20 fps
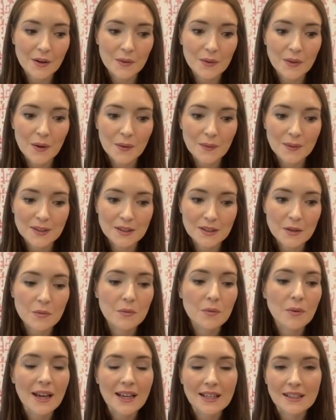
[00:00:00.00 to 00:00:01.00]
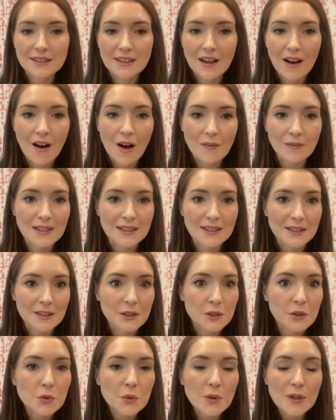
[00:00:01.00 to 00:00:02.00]
there was the risk of this
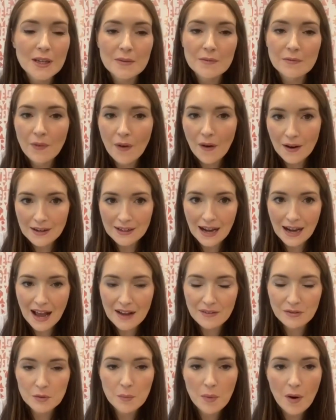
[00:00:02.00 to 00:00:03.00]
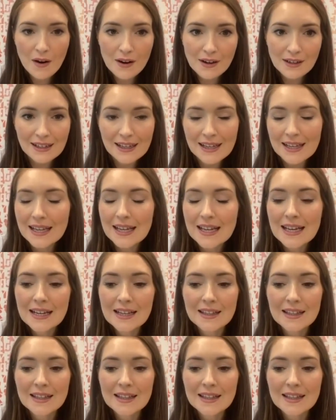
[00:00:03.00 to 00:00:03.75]
extreme far left party